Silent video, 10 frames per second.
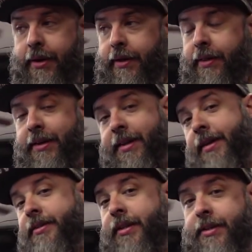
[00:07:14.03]
The
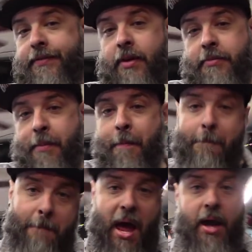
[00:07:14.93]
distance from the
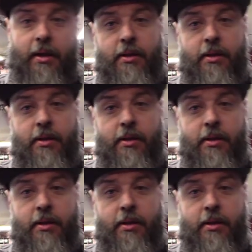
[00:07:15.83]
back of